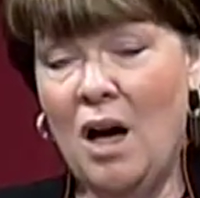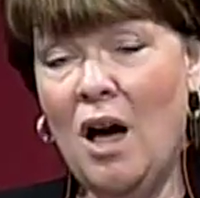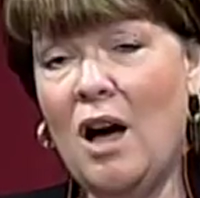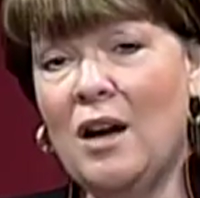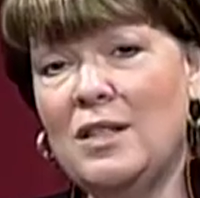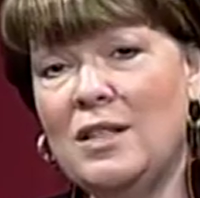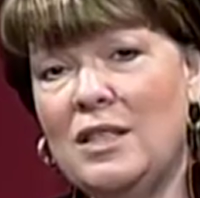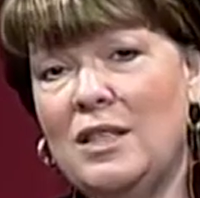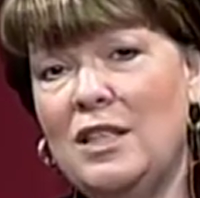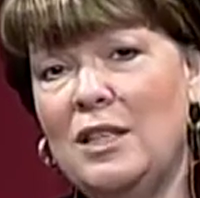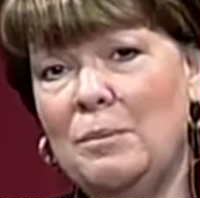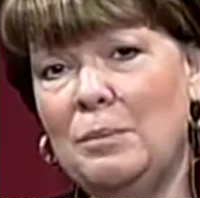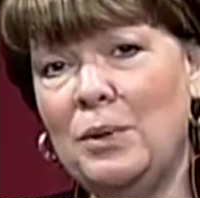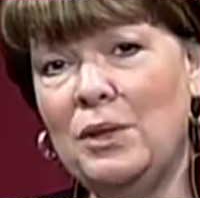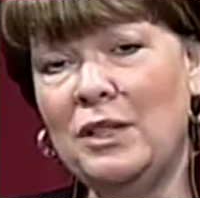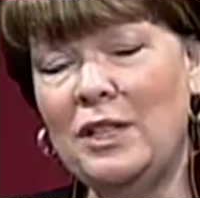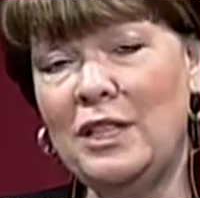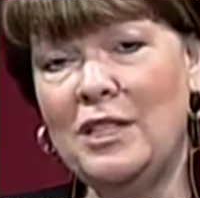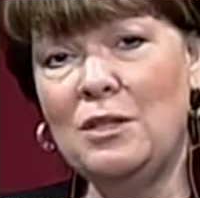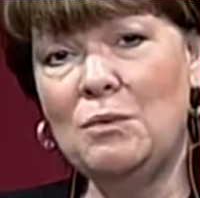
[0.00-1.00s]
Our city
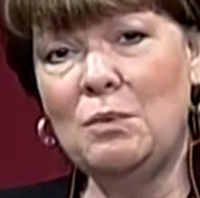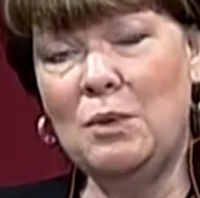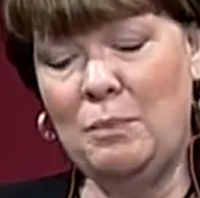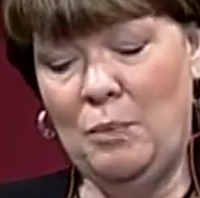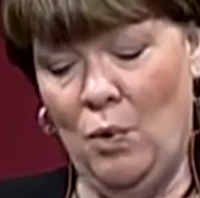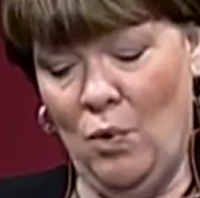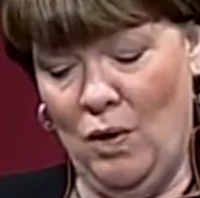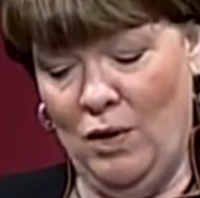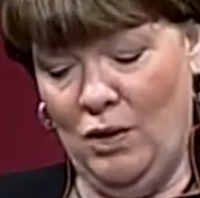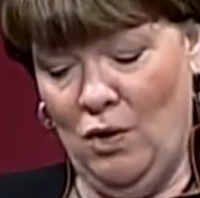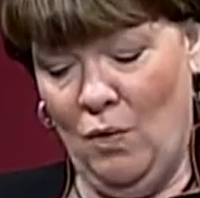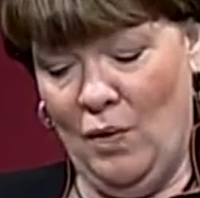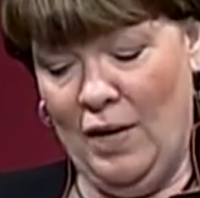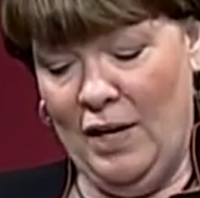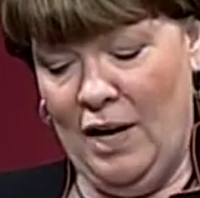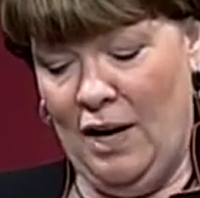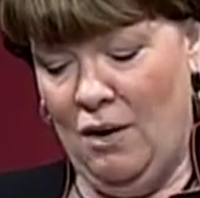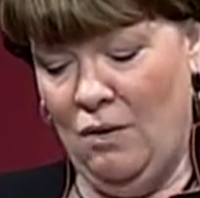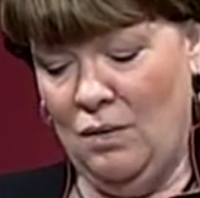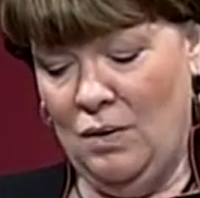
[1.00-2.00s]
police report
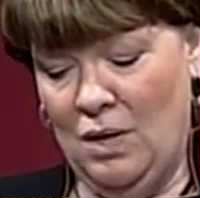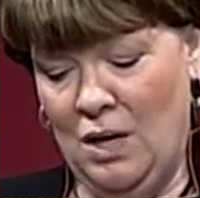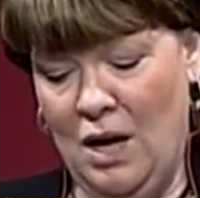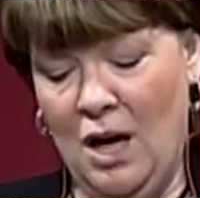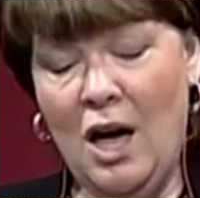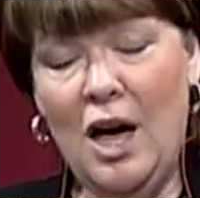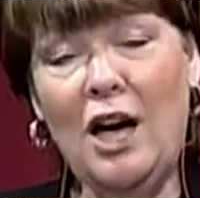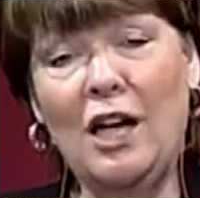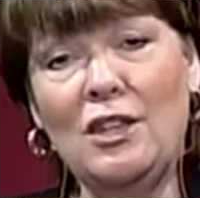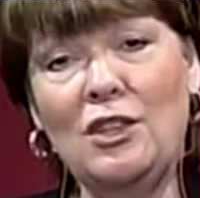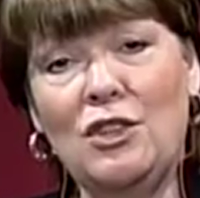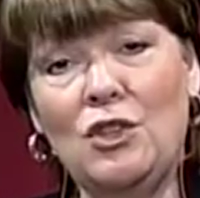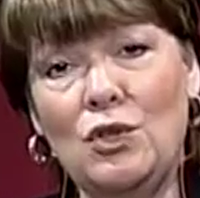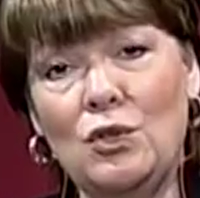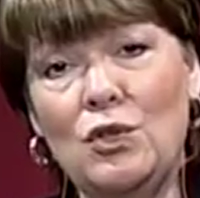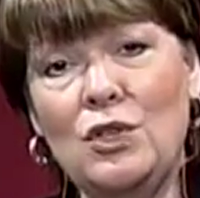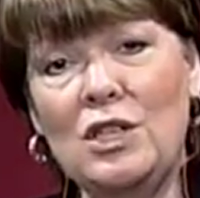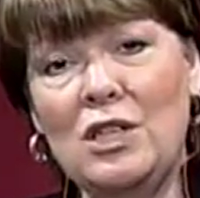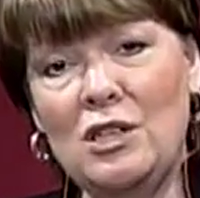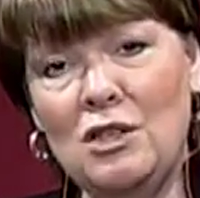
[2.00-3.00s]
going out on
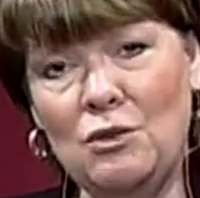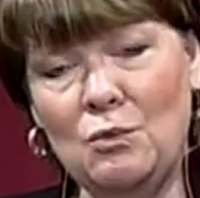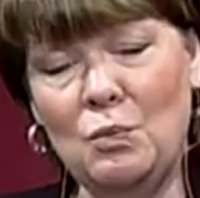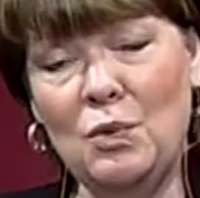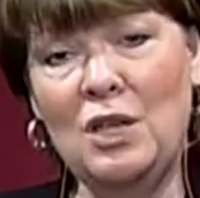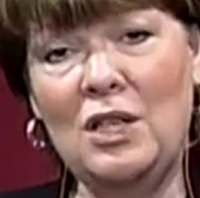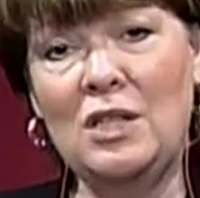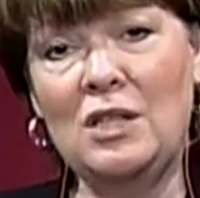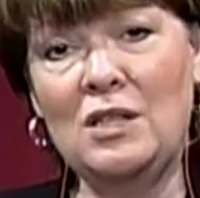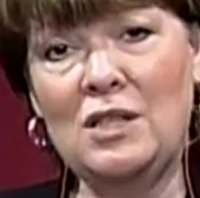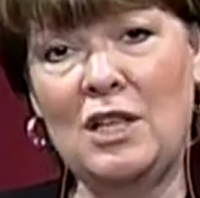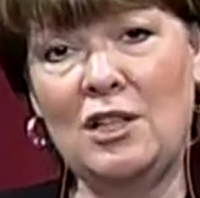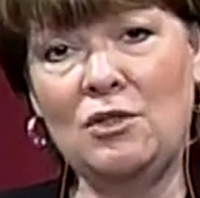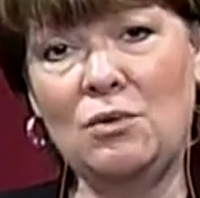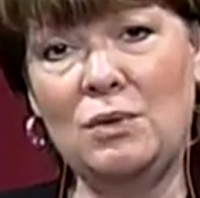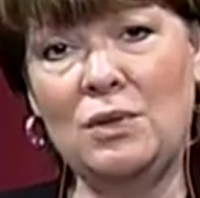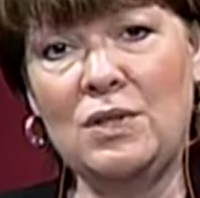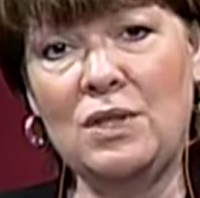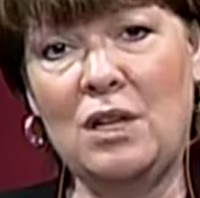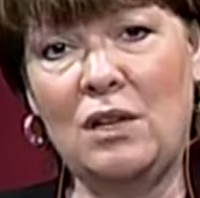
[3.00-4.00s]
33
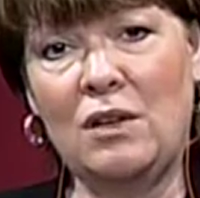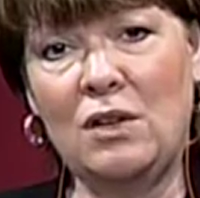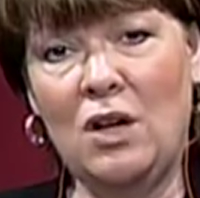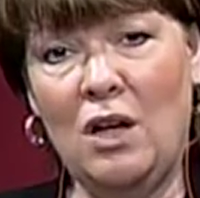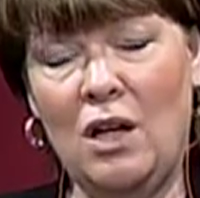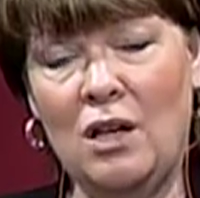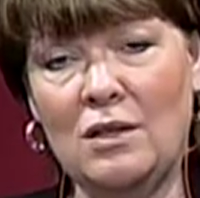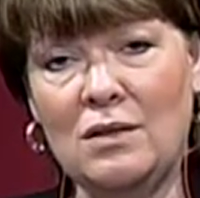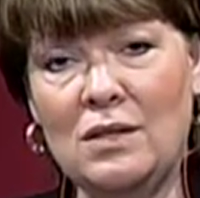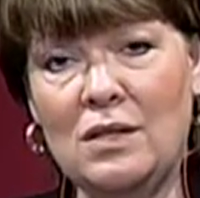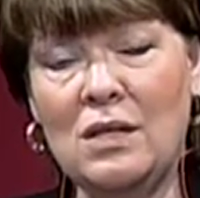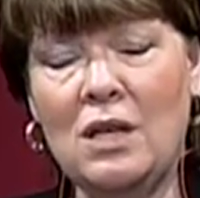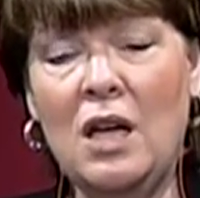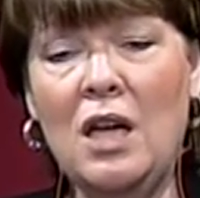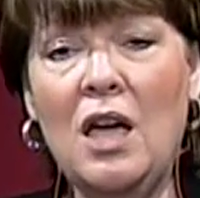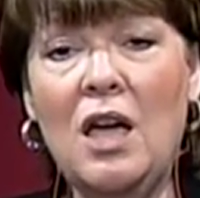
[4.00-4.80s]
sexual assault calls,